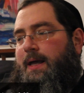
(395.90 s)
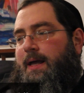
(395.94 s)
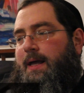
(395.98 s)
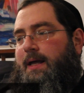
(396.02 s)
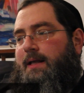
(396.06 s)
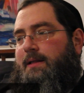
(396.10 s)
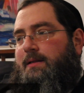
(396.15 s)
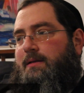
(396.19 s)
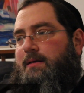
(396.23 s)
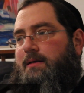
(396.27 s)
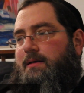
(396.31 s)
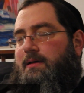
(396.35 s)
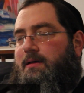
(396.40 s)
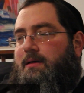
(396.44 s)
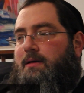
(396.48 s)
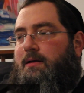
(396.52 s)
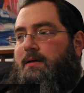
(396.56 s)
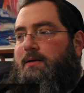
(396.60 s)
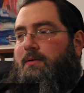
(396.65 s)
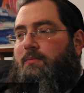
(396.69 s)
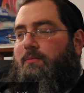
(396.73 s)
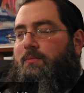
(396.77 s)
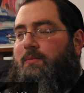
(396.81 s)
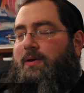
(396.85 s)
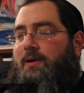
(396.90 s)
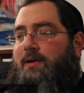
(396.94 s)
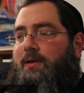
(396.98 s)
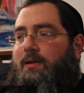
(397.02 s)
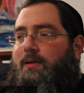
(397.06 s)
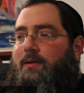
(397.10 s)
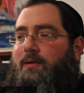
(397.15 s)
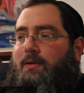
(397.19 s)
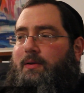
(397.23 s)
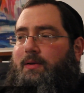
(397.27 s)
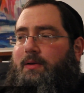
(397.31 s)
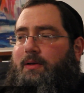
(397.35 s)
And
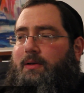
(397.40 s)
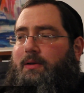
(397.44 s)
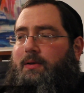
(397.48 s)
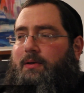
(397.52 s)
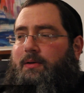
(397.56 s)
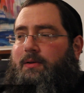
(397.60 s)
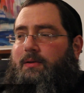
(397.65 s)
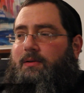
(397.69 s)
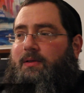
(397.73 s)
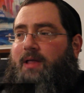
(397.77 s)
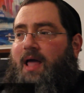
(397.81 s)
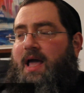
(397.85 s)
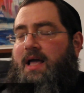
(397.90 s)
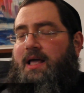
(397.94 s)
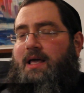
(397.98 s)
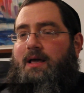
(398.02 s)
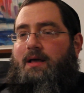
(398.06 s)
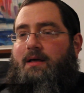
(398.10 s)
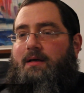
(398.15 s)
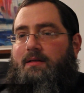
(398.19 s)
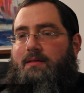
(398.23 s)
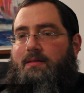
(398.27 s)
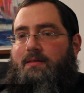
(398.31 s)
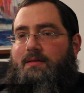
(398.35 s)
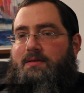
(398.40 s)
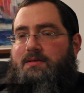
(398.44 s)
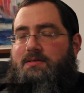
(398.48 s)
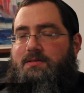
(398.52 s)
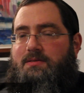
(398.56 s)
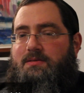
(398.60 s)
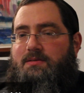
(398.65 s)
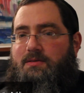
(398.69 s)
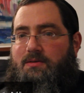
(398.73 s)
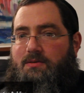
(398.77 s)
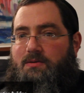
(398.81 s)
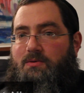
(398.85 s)
when taking
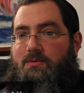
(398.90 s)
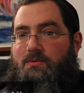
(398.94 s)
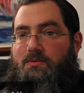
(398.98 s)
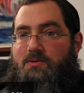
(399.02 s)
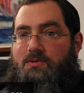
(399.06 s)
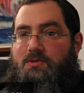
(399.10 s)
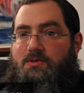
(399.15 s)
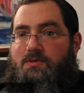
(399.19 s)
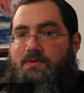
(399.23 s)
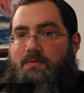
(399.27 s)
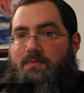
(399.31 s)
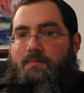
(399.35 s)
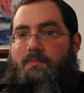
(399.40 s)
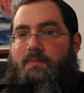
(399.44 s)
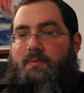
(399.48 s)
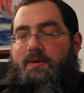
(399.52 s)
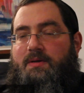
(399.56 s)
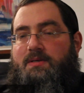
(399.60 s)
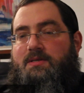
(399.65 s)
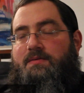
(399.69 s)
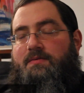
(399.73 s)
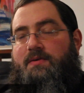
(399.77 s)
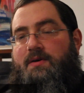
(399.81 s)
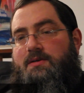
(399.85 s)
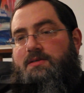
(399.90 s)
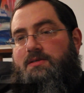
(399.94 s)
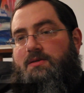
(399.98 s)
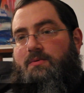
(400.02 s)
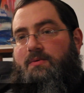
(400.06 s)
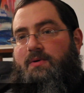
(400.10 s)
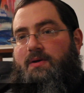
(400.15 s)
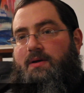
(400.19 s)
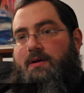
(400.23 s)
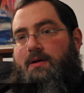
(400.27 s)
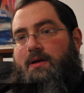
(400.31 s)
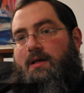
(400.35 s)
this huge piece of
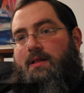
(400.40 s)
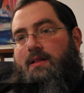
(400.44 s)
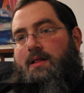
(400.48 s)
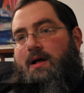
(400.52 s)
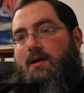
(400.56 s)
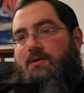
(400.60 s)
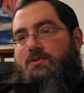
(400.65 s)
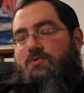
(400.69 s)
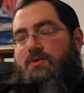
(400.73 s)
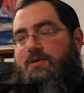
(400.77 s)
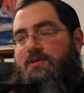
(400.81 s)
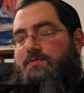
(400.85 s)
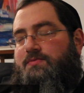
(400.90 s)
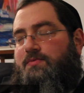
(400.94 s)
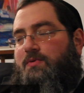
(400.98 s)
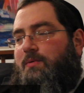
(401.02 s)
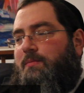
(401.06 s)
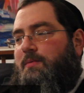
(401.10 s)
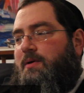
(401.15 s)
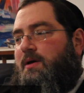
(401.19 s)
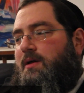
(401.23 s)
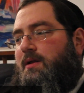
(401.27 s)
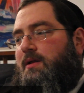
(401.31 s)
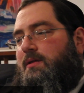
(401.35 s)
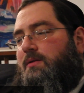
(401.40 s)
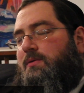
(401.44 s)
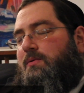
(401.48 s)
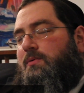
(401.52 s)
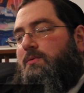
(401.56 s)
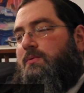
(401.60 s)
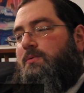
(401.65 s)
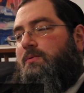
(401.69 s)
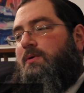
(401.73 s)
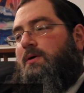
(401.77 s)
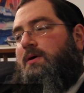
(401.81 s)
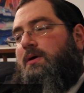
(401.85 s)
history and now transforming it
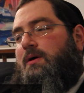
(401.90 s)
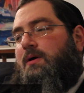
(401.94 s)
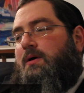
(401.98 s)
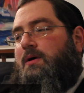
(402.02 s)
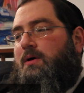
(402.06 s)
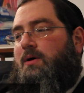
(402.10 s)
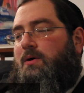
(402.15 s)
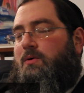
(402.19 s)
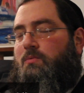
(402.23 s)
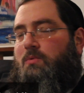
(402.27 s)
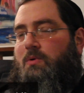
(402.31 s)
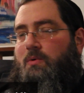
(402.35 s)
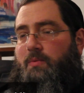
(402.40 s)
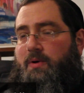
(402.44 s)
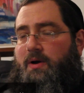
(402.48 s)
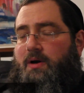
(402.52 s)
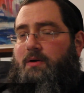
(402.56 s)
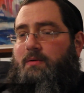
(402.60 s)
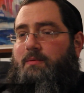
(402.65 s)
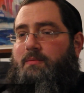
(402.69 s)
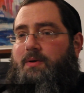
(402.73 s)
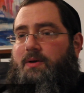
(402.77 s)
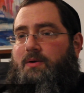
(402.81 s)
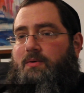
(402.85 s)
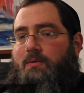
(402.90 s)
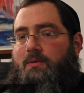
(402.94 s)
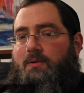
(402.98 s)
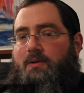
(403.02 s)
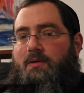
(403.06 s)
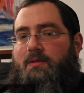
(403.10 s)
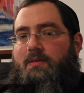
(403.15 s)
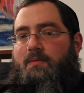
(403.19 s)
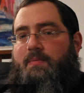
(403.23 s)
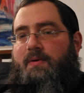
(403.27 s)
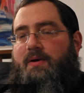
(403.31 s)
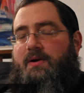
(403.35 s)
into what we're going to be
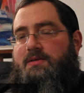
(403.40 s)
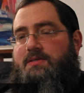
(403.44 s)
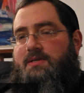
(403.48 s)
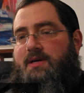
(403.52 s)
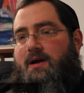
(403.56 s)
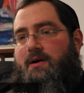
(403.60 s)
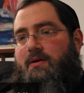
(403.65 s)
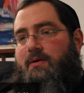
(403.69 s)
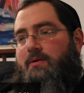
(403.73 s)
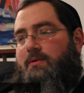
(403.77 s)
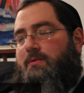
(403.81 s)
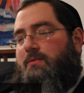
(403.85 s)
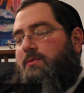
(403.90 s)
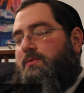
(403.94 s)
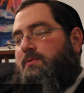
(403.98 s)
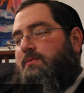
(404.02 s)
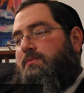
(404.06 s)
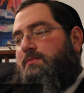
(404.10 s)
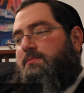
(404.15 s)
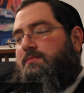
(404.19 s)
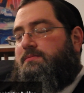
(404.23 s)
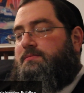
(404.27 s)
calling the Pierce Arrow